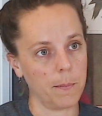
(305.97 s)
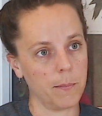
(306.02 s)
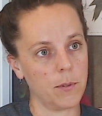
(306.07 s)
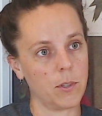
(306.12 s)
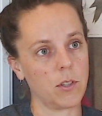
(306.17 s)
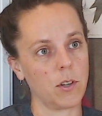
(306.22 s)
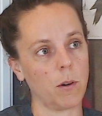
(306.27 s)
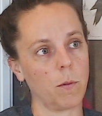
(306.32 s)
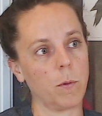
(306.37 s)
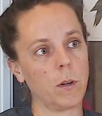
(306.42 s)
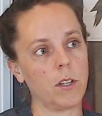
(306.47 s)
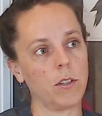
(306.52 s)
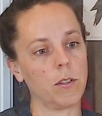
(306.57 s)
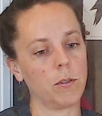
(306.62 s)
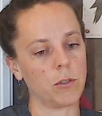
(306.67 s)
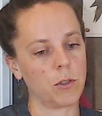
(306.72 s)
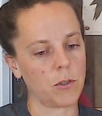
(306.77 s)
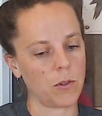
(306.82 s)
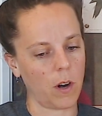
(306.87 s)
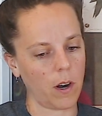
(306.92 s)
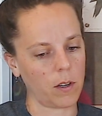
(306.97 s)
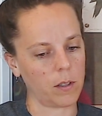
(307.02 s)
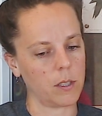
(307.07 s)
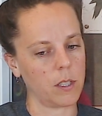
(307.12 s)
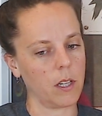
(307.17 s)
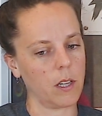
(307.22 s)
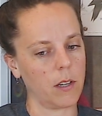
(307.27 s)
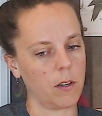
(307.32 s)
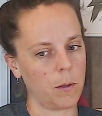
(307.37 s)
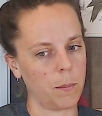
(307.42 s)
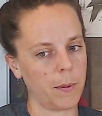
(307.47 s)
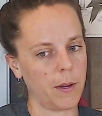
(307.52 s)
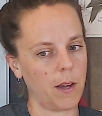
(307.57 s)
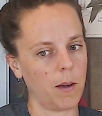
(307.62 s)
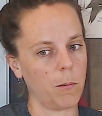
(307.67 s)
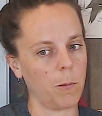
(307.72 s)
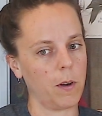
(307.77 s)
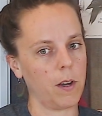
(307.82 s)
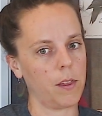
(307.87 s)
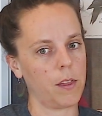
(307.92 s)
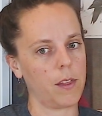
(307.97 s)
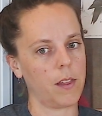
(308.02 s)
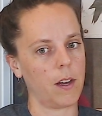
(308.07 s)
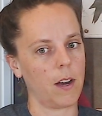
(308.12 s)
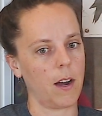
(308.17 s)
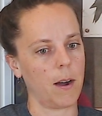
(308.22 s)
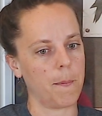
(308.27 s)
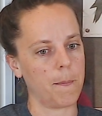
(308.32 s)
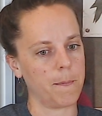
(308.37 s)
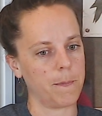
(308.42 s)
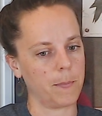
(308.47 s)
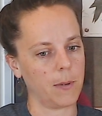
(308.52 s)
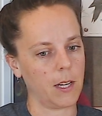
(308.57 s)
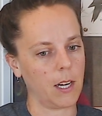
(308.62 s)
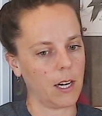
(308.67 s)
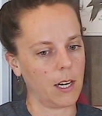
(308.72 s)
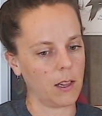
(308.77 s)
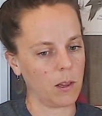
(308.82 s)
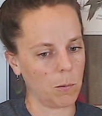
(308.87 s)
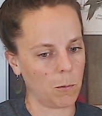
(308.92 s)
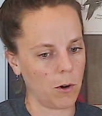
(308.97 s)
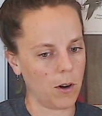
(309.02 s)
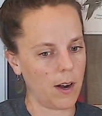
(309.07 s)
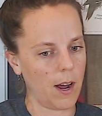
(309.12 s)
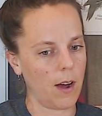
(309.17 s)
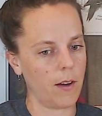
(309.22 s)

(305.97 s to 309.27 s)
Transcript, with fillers: So we do struggle a little bit with getting the word